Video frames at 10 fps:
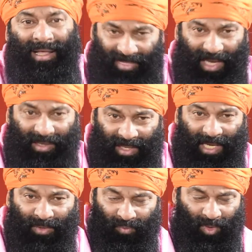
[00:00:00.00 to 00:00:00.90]
That
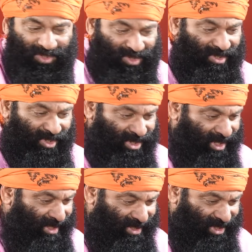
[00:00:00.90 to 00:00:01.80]
hate was the
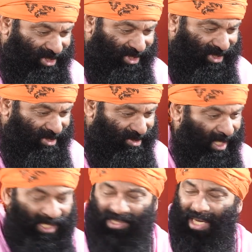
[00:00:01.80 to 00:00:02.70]
disease.
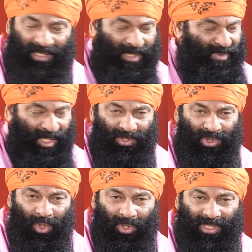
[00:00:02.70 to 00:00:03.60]
That time there
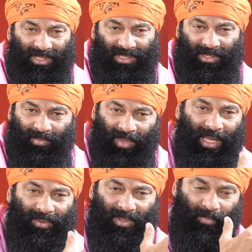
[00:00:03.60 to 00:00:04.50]
was no disease. The,
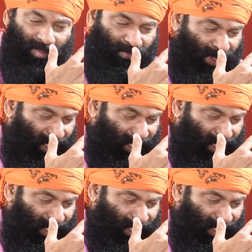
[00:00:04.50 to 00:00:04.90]
the,